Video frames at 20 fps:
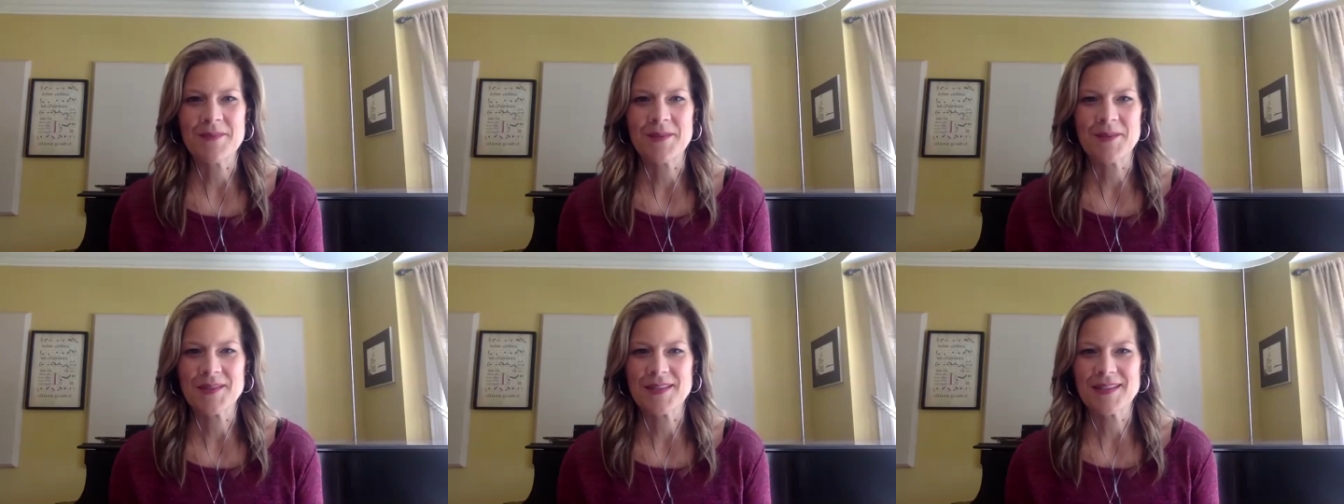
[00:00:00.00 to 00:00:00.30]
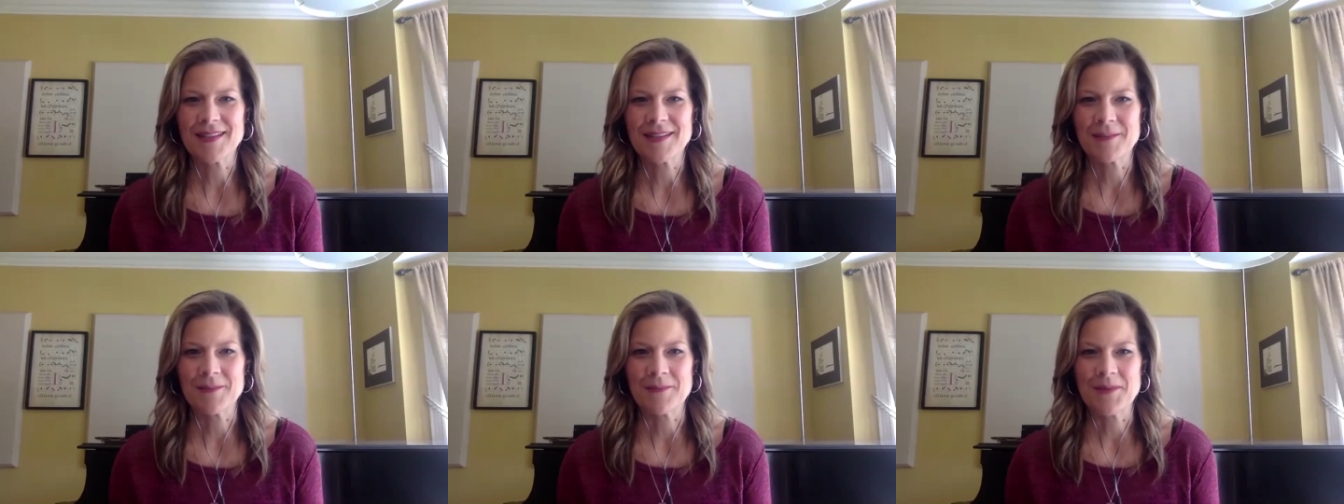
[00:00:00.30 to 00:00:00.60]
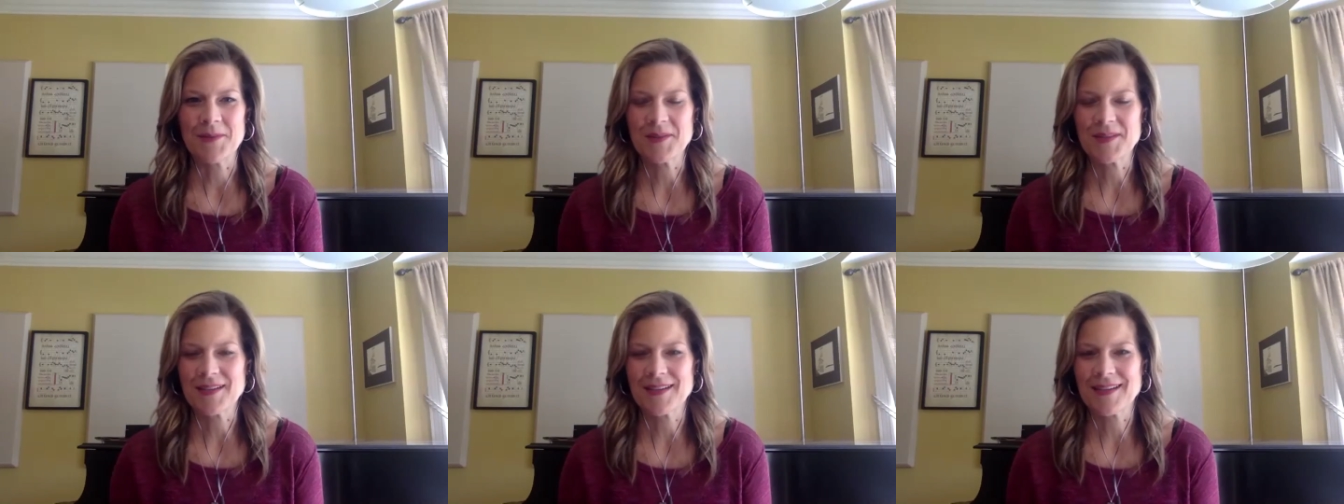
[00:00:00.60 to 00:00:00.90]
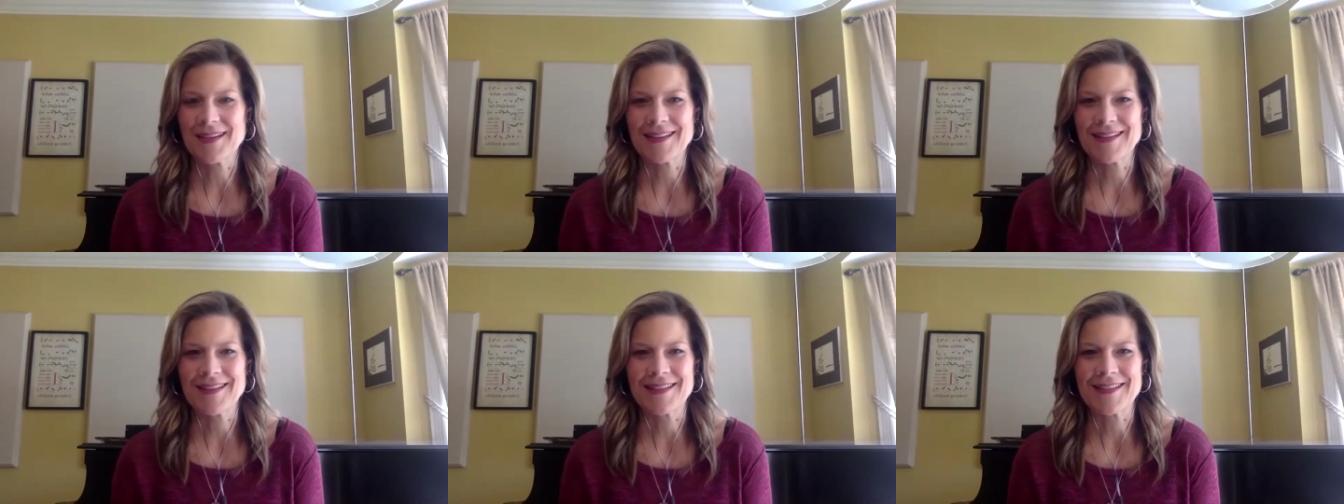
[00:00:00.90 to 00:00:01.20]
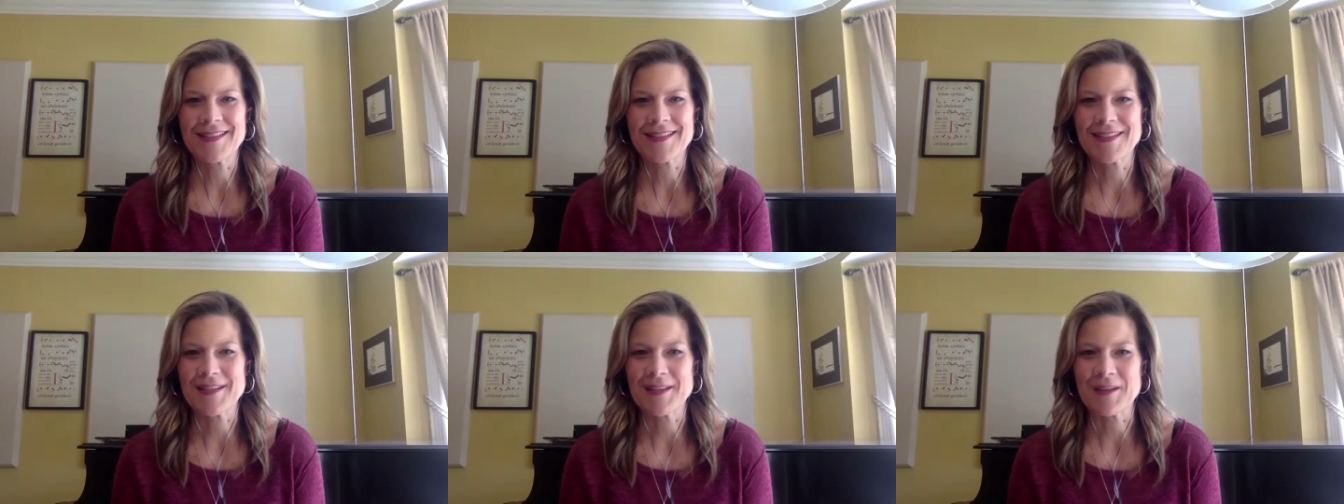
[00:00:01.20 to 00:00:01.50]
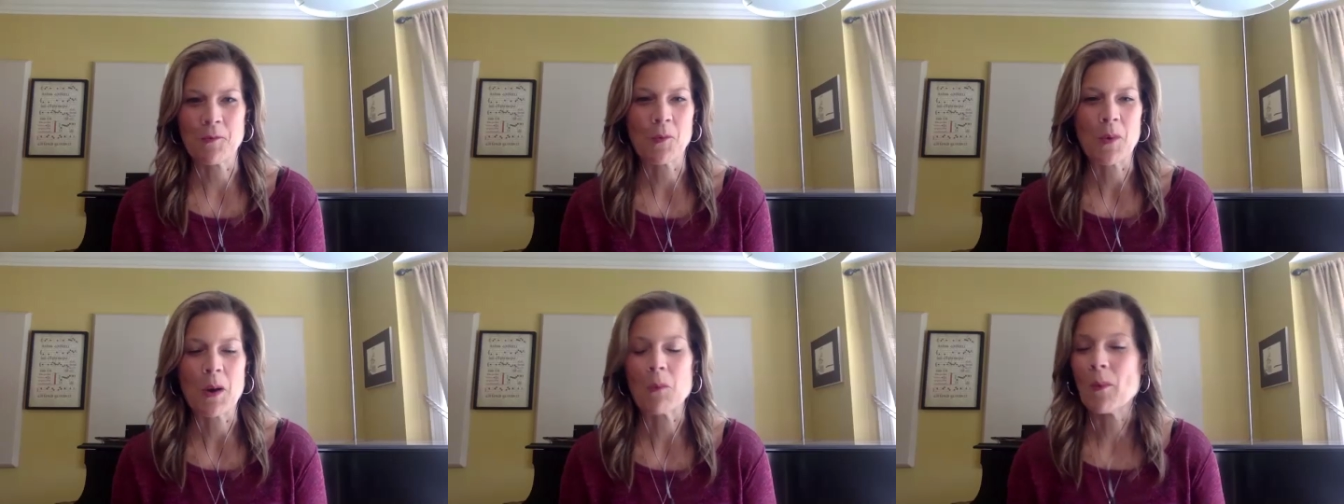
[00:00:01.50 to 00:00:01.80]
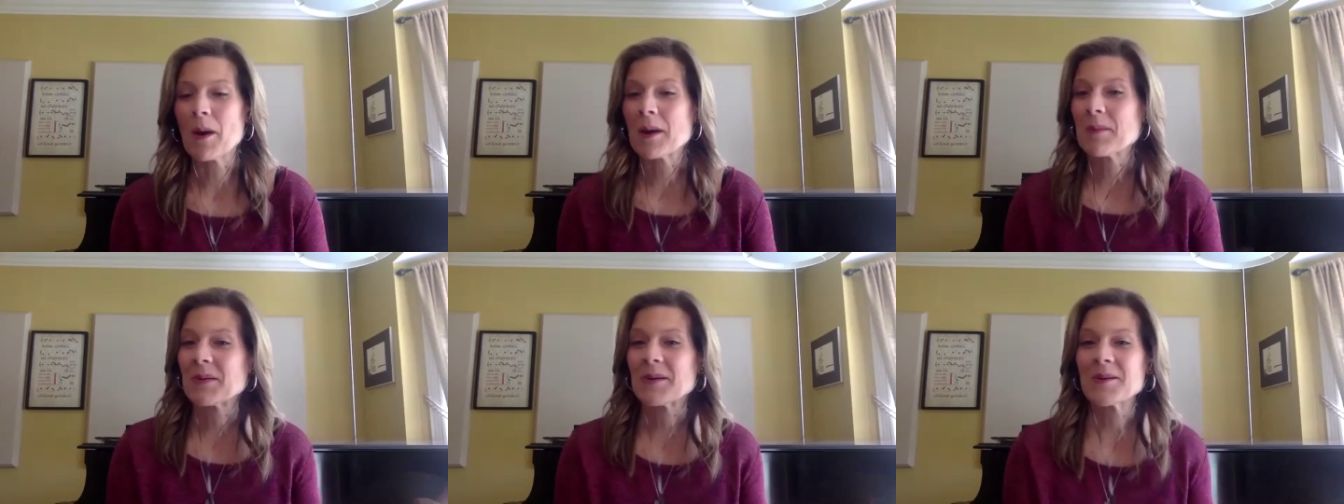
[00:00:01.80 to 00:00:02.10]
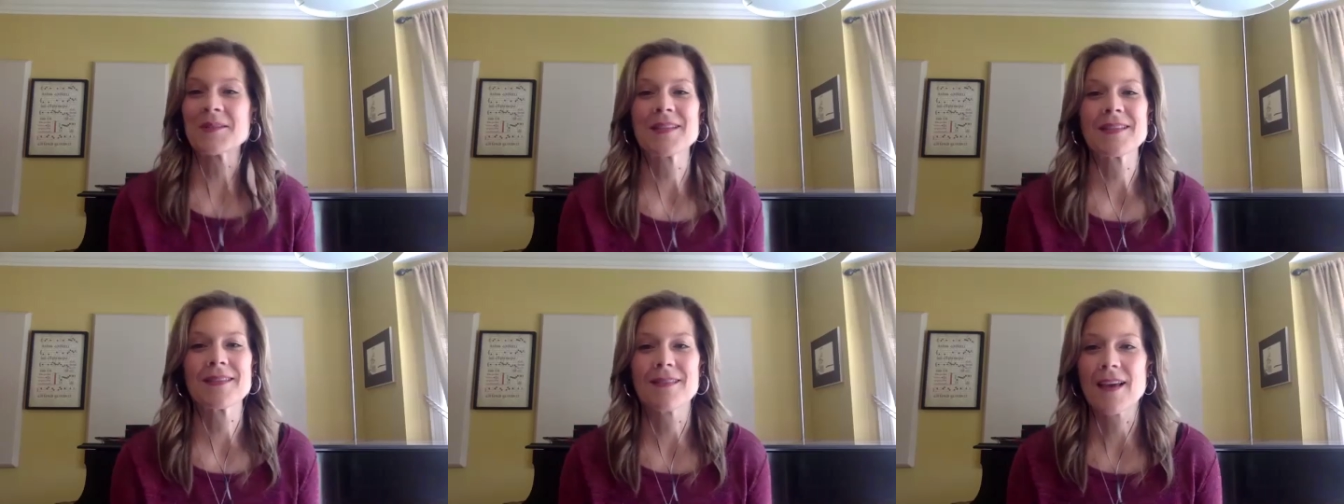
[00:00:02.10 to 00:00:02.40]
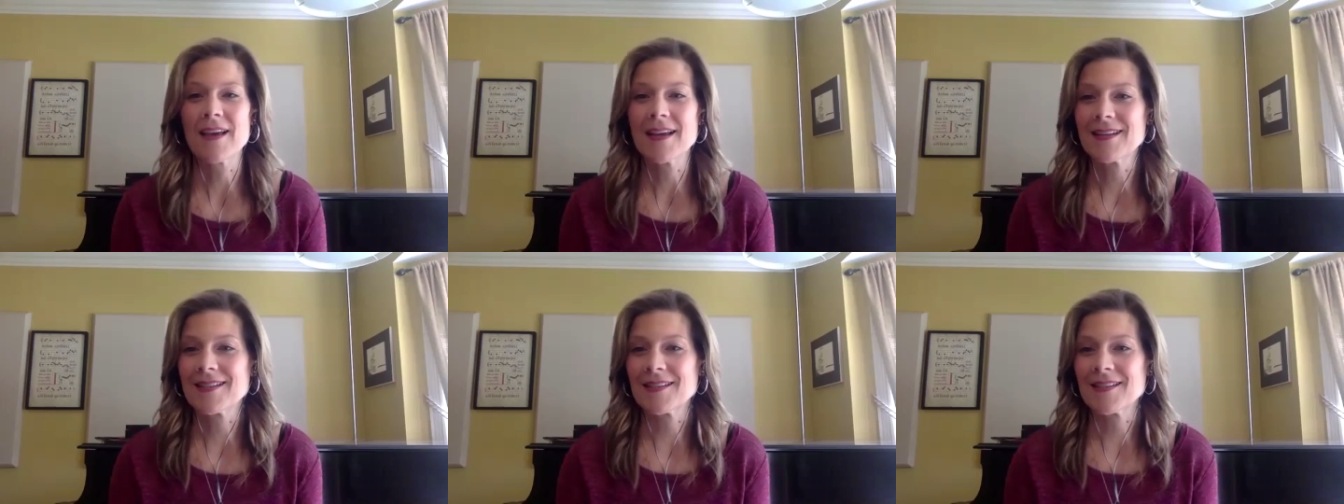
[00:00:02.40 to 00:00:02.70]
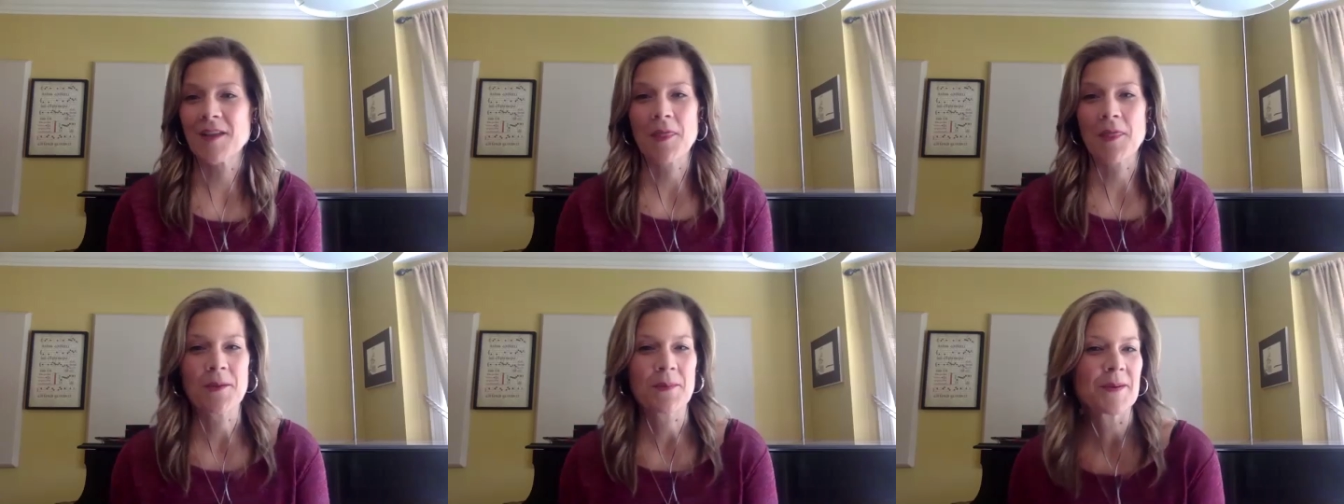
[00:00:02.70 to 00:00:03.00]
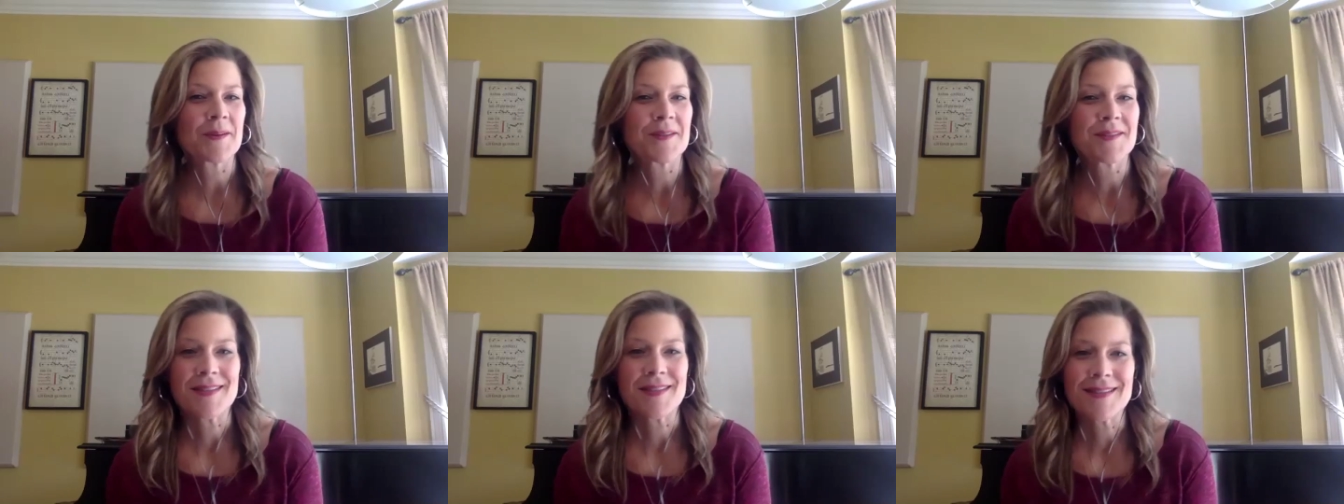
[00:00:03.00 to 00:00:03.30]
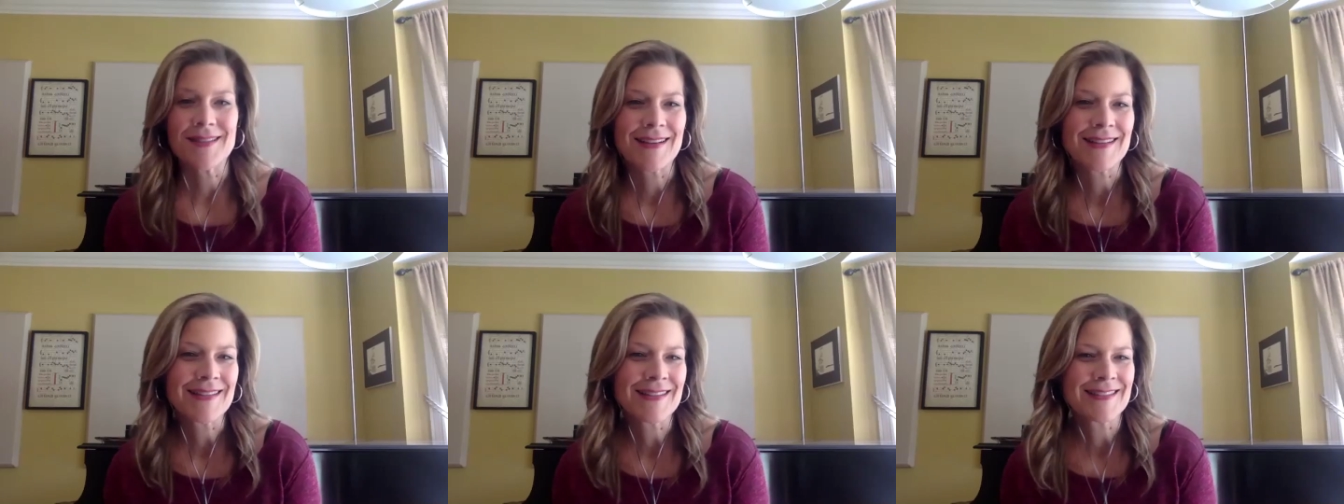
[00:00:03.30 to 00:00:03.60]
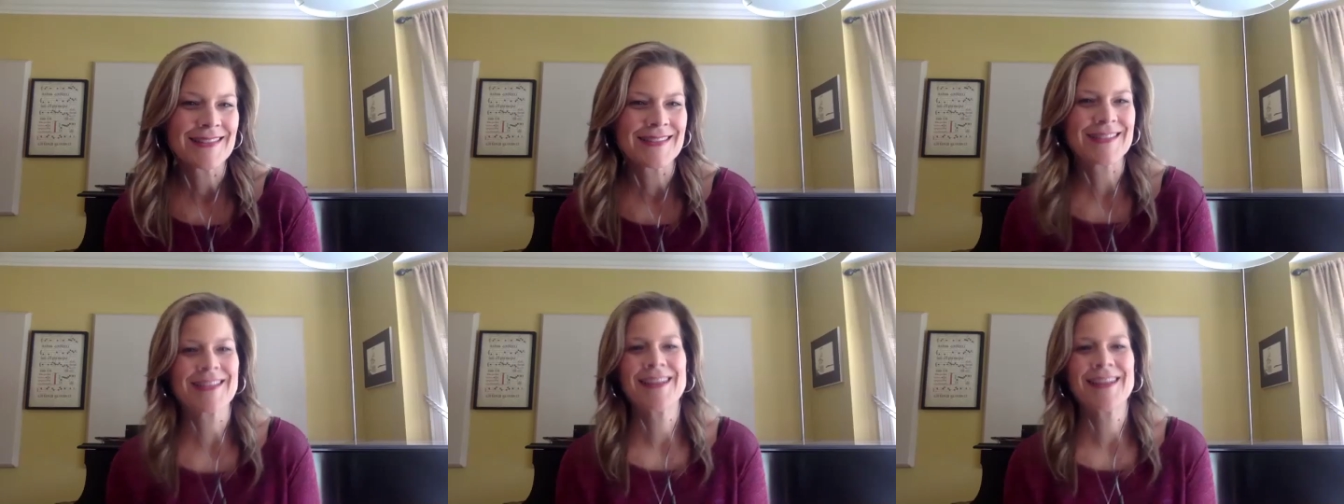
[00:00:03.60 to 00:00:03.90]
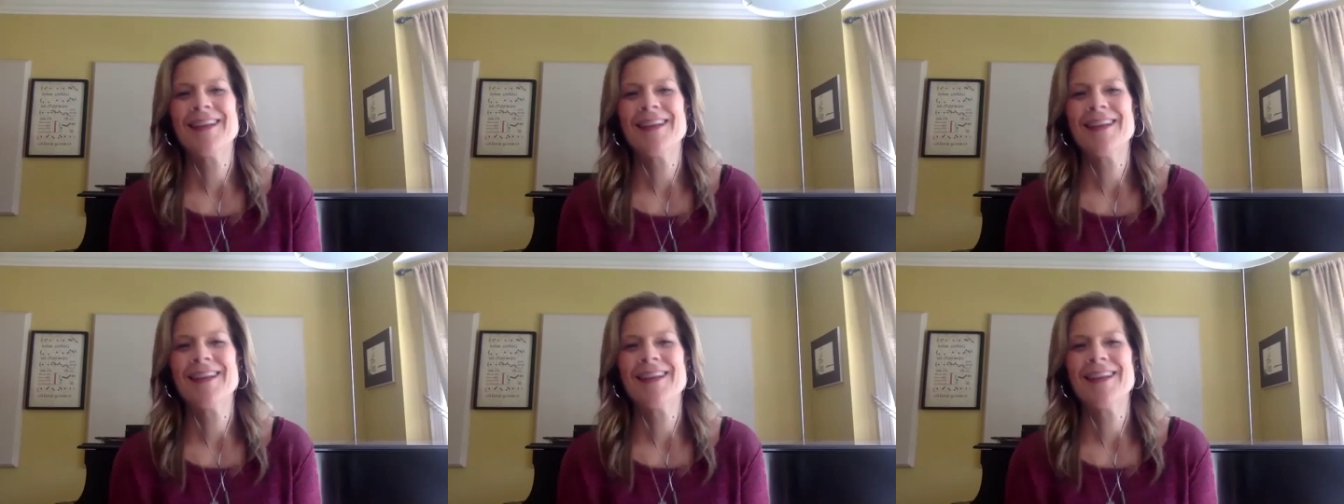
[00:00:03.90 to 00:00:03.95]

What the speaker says: Music is, you know, what one person likes, another person doesn't.